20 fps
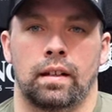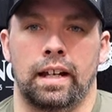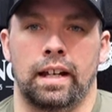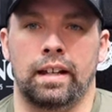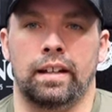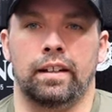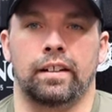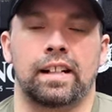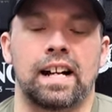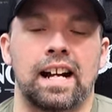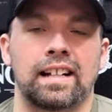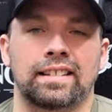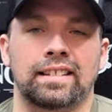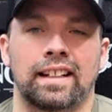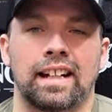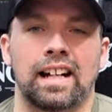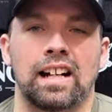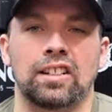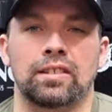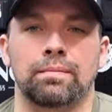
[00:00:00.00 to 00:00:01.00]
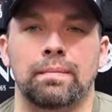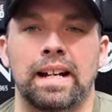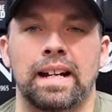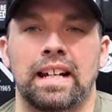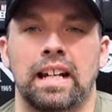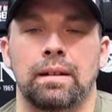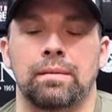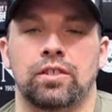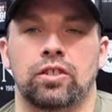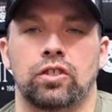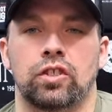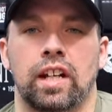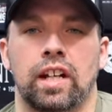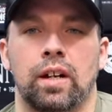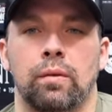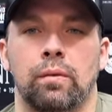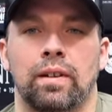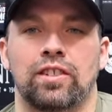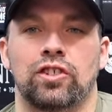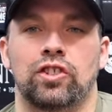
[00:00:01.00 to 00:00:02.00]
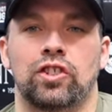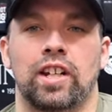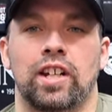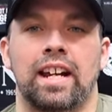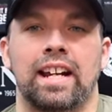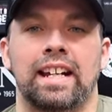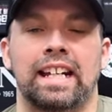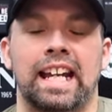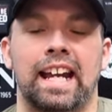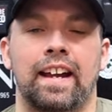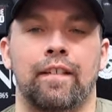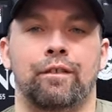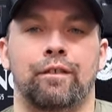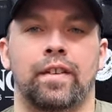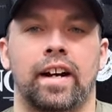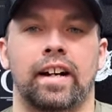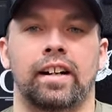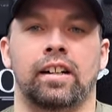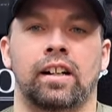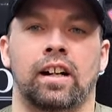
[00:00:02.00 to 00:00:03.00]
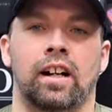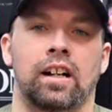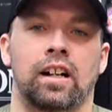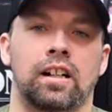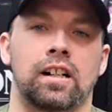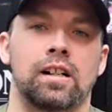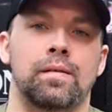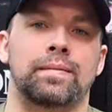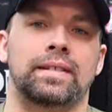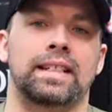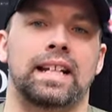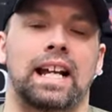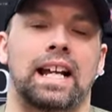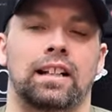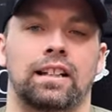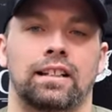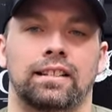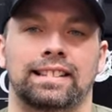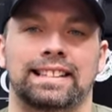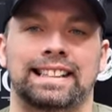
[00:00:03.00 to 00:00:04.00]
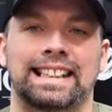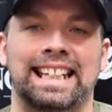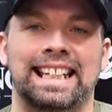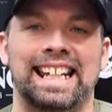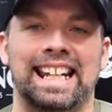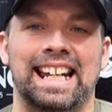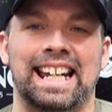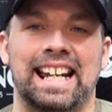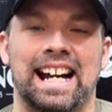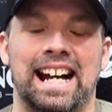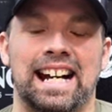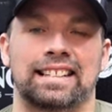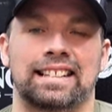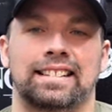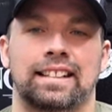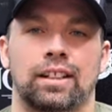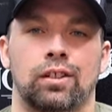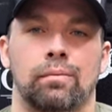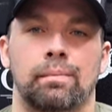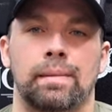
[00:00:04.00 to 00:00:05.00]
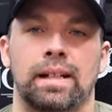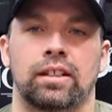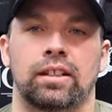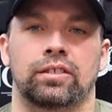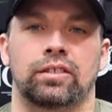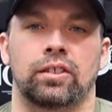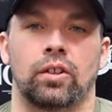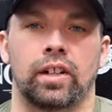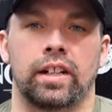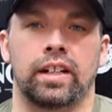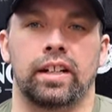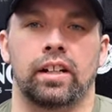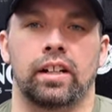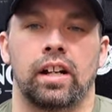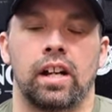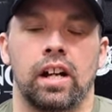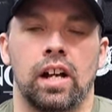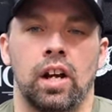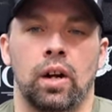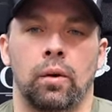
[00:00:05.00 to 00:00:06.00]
Hey there, guys and gals. My name is Jay with JK Firearms LLC in Otsego, Minnesota here.